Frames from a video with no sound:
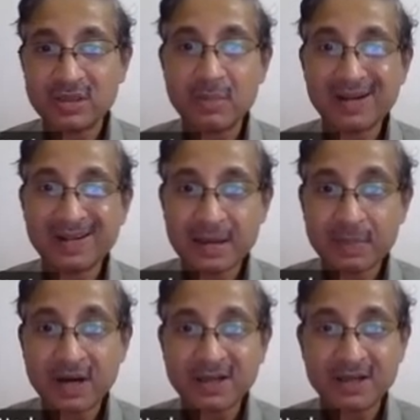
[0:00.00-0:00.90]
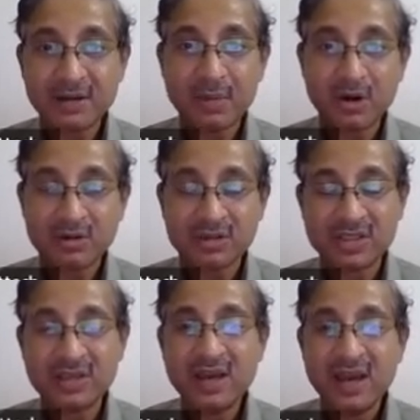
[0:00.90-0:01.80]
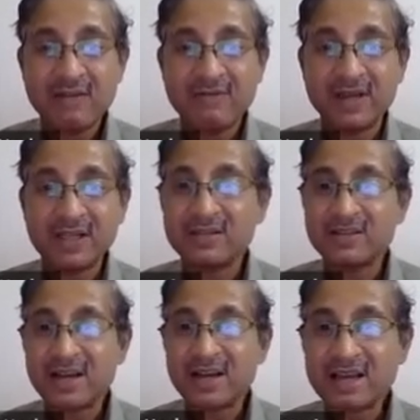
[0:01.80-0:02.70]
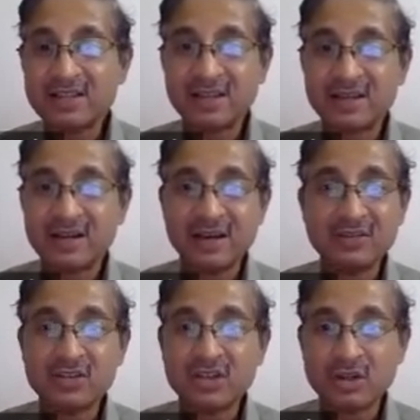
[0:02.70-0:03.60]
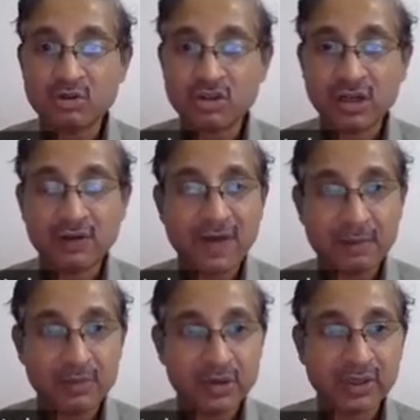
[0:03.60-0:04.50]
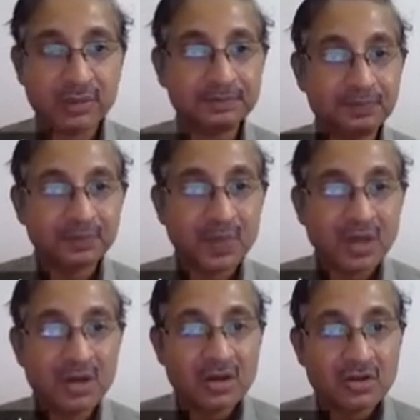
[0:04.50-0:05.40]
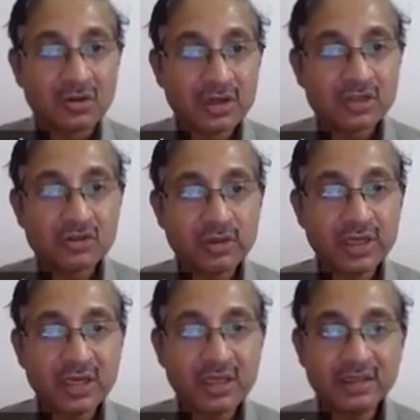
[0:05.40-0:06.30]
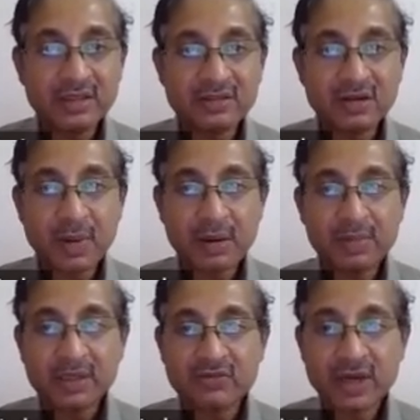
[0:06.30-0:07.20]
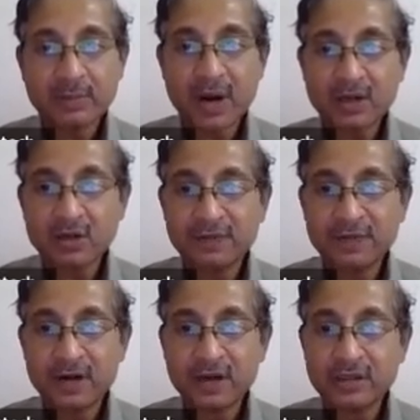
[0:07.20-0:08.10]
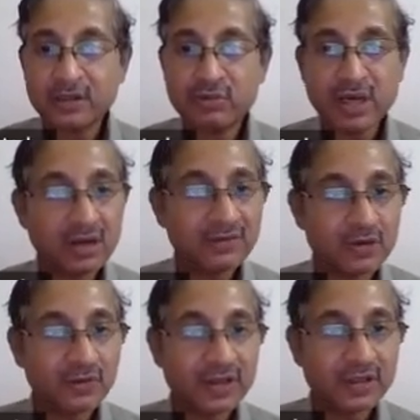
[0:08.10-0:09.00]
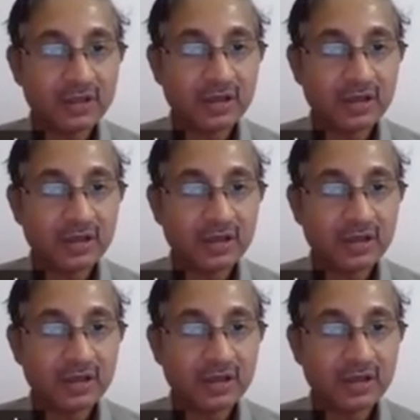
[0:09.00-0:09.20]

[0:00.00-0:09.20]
multi-party democracy, with its classic institutional fabric. So historically, these republics were part of the Union of Soviet